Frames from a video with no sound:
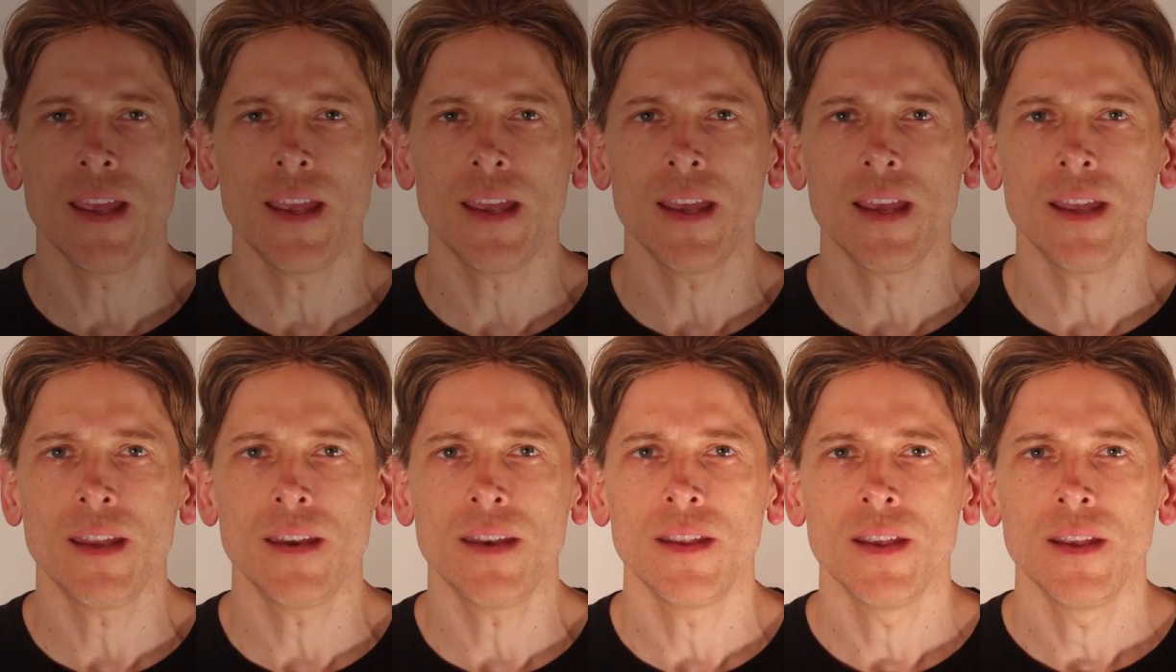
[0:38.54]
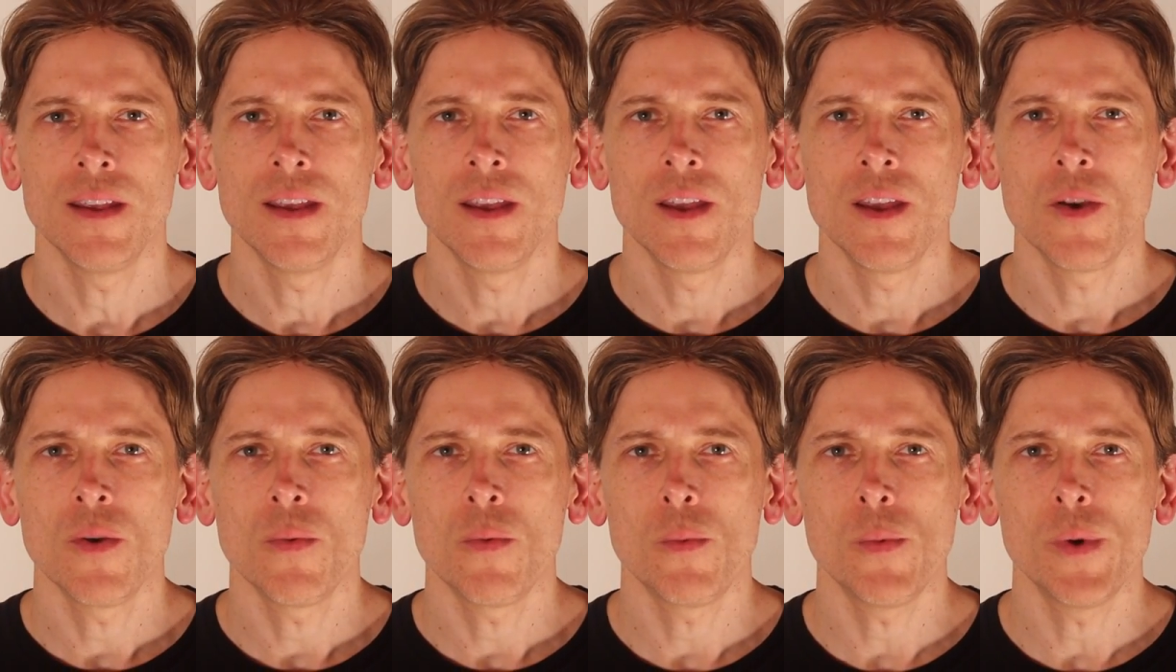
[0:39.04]
and
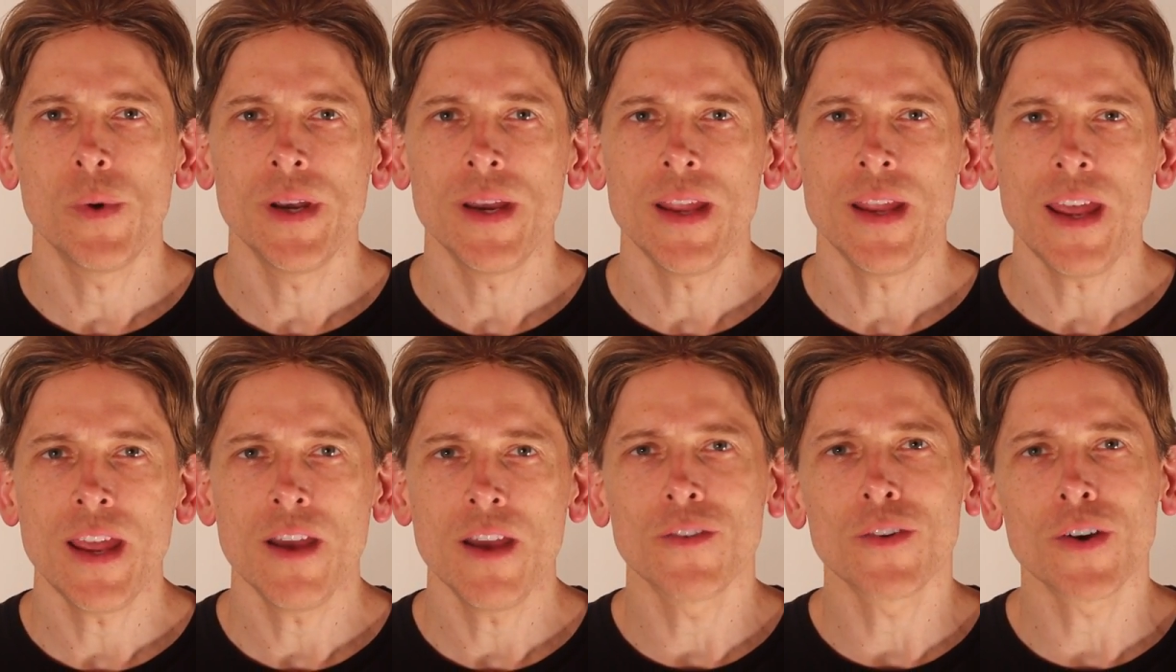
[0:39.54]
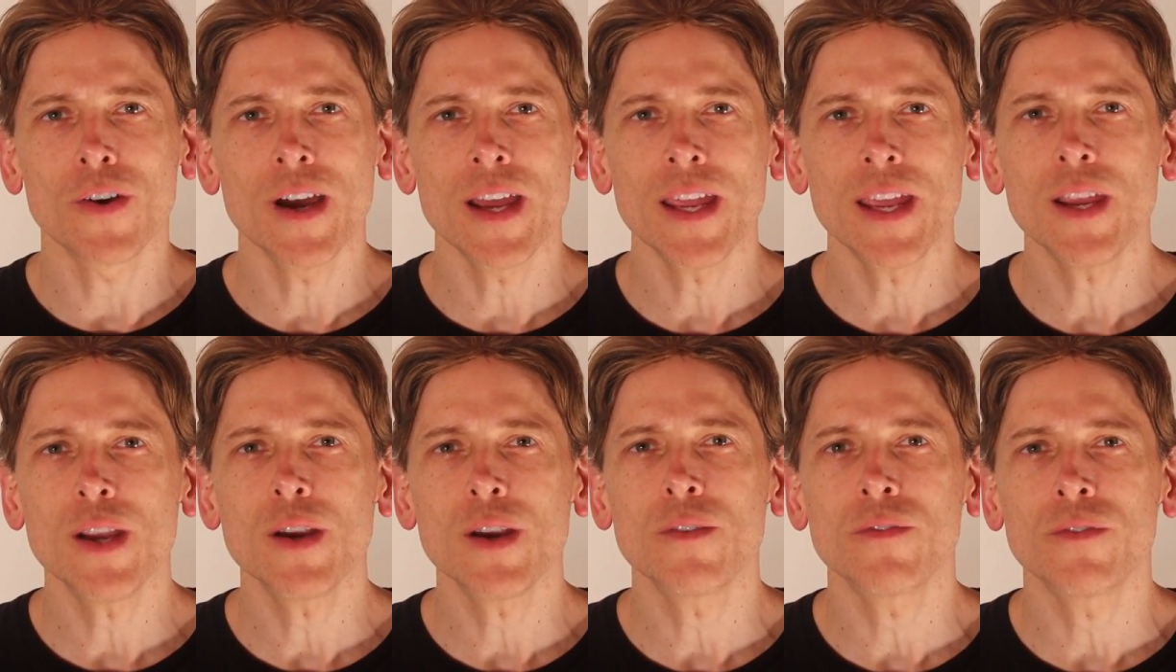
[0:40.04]
whenever I
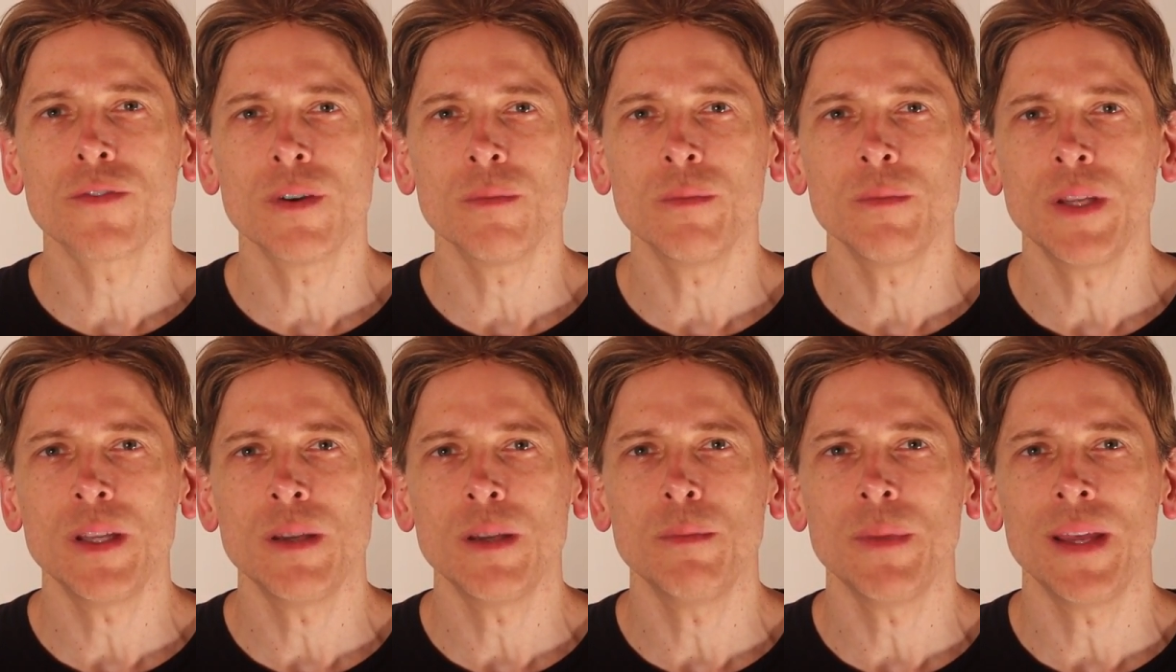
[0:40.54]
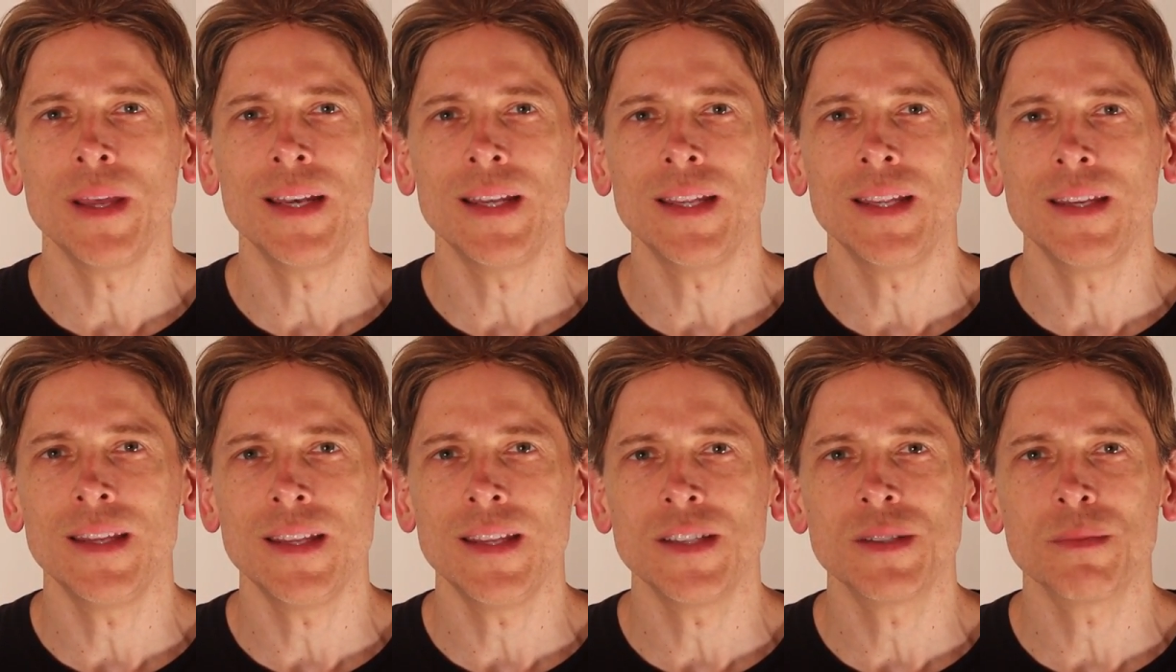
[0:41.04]
hear from him and he
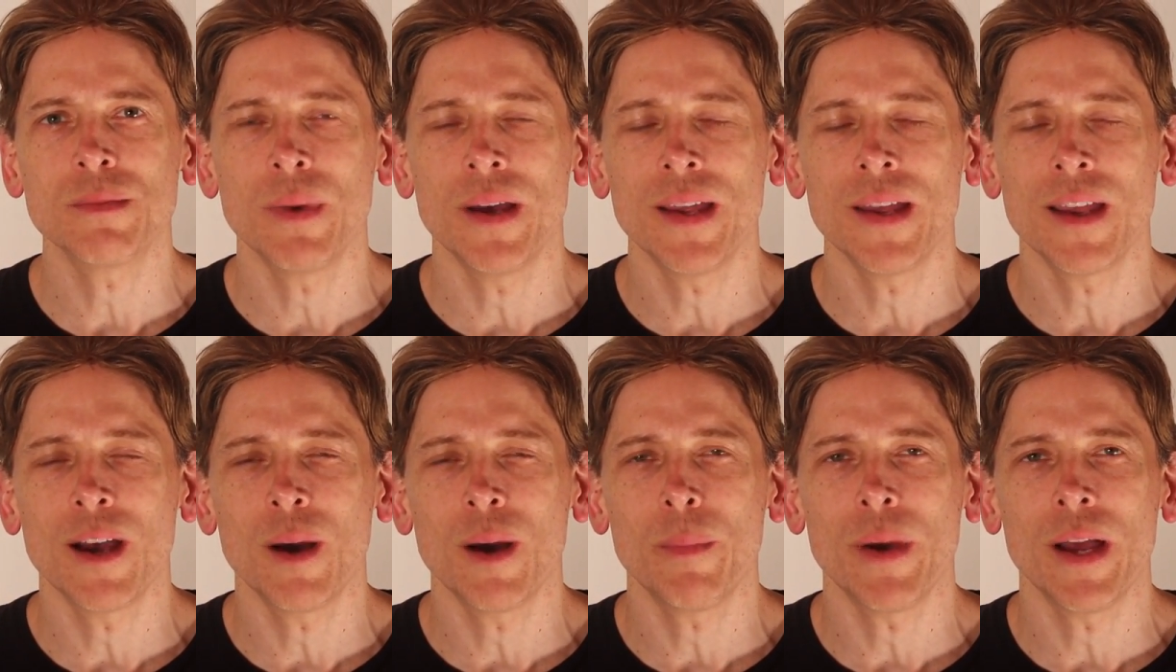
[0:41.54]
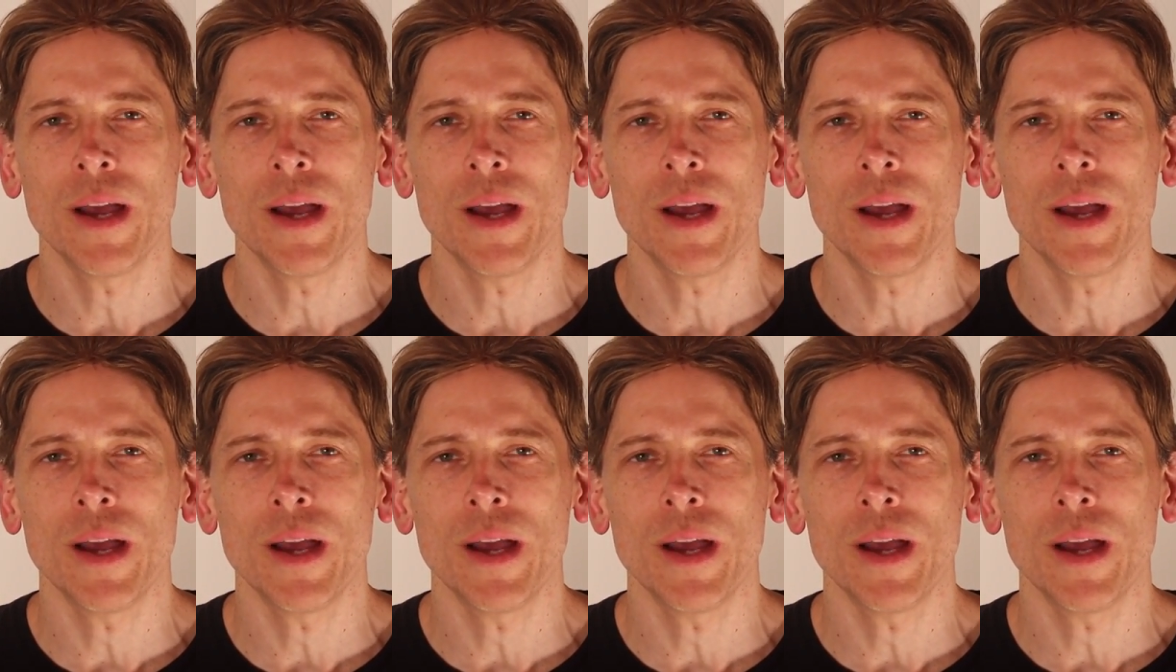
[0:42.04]
needs my help,